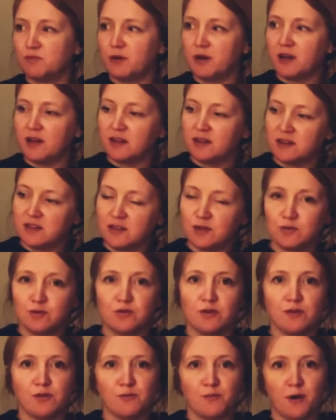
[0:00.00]
but I think
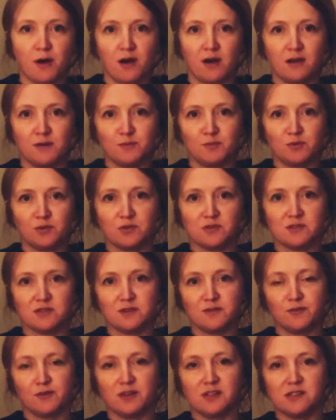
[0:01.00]
all of them are, because
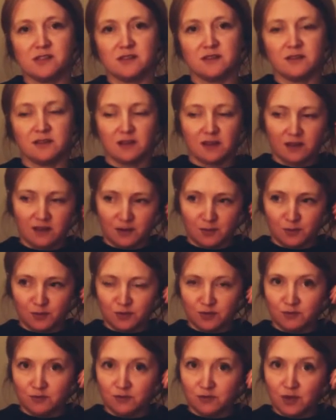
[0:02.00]
if I didn't, then I
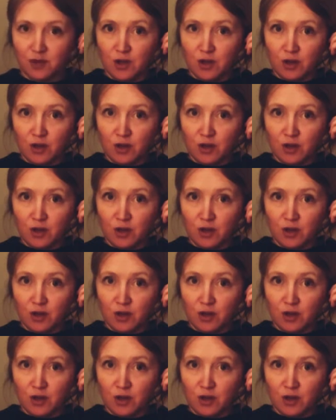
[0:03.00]
wouldn't